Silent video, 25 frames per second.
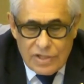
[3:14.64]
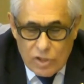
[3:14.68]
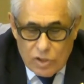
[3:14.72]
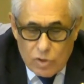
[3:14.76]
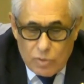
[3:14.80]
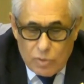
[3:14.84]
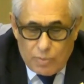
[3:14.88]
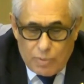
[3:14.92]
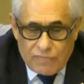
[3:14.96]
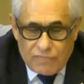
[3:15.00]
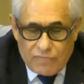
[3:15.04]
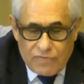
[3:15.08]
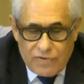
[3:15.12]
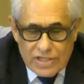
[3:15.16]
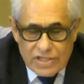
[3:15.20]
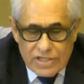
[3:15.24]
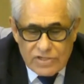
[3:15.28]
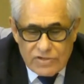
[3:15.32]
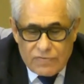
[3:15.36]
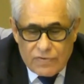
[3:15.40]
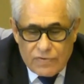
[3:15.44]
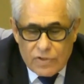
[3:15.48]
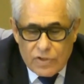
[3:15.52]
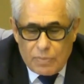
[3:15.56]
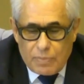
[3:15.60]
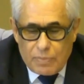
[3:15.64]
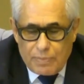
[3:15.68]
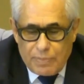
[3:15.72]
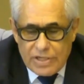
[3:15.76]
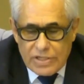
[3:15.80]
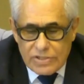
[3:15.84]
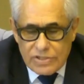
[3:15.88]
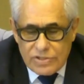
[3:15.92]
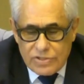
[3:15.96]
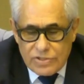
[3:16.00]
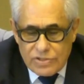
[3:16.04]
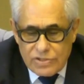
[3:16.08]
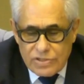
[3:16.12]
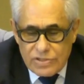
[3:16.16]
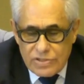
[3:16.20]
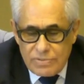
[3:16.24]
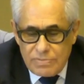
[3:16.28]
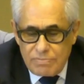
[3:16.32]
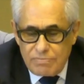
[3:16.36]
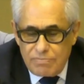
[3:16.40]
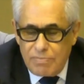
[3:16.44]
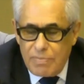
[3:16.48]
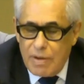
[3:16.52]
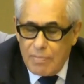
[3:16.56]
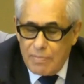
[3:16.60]
The group of friends of older
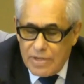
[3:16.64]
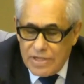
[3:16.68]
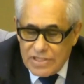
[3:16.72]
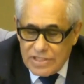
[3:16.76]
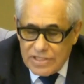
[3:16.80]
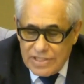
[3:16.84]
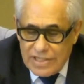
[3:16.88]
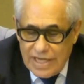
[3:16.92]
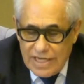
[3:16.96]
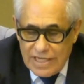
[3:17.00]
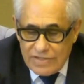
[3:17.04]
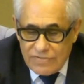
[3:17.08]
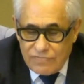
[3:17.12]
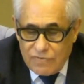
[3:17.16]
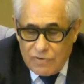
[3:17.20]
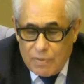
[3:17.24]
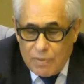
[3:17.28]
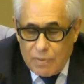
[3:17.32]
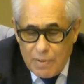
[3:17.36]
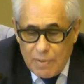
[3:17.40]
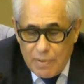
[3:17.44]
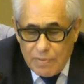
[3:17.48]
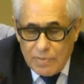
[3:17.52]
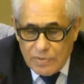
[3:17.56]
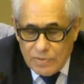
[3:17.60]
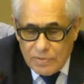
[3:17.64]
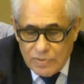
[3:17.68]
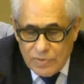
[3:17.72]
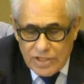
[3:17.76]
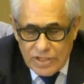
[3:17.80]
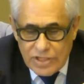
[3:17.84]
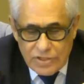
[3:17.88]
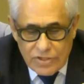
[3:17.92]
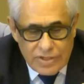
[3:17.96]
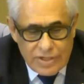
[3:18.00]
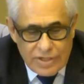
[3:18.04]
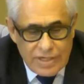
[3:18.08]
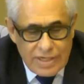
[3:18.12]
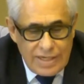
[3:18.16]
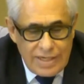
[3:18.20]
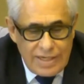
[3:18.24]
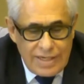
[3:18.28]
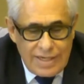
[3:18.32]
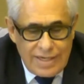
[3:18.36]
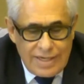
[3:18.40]
persons, member states from every region,